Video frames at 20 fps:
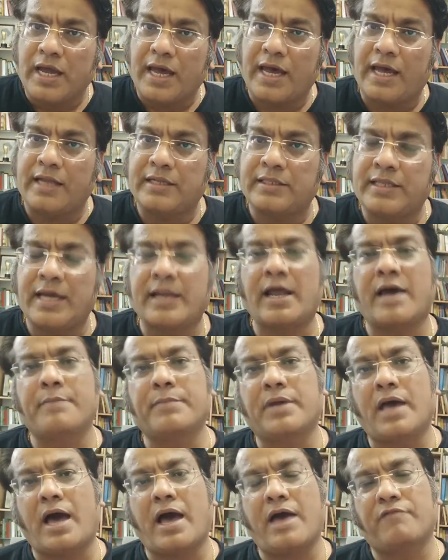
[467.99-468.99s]
And then
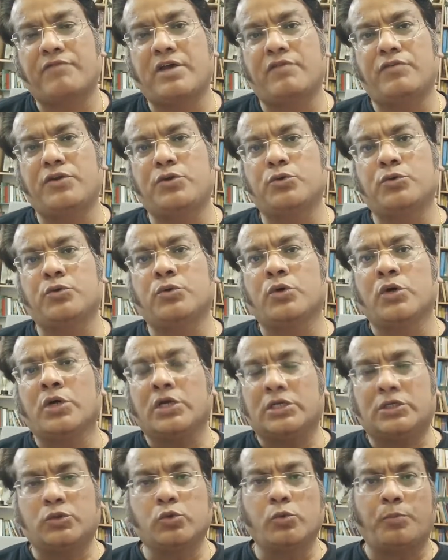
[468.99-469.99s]
I have given you
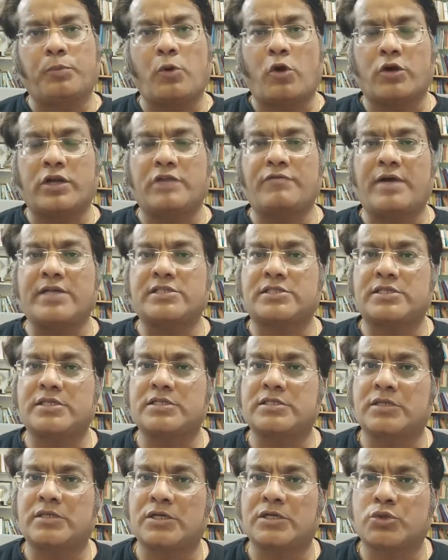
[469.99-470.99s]
two plot
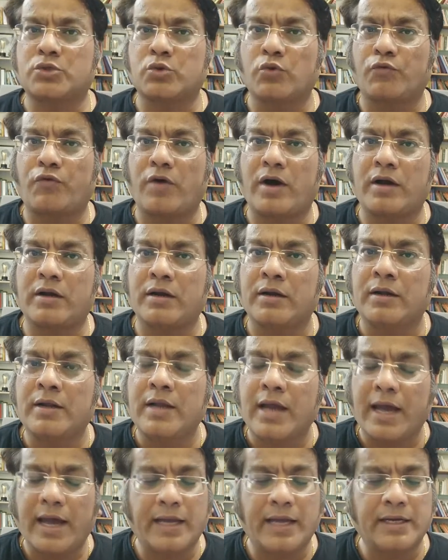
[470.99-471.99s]
devices so far,
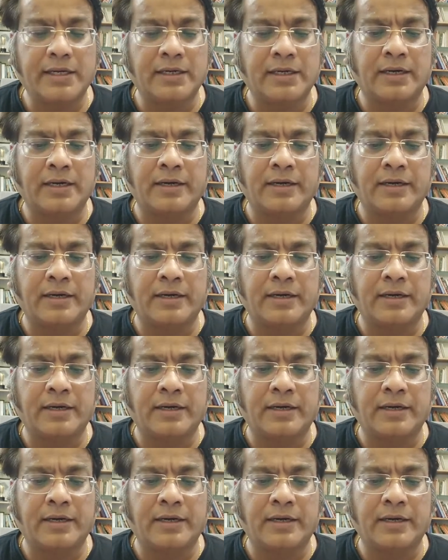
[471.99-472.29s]
and